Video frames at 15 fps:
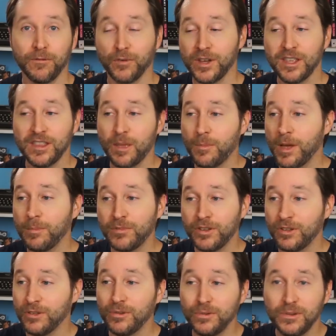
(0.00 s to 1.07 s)
freeing them up
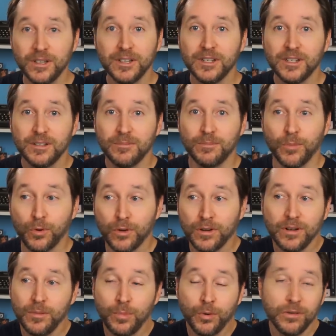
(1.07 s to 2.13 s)
to do
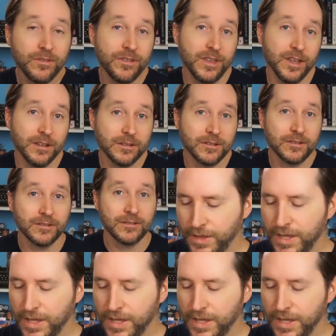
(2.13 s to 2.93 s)
more important things.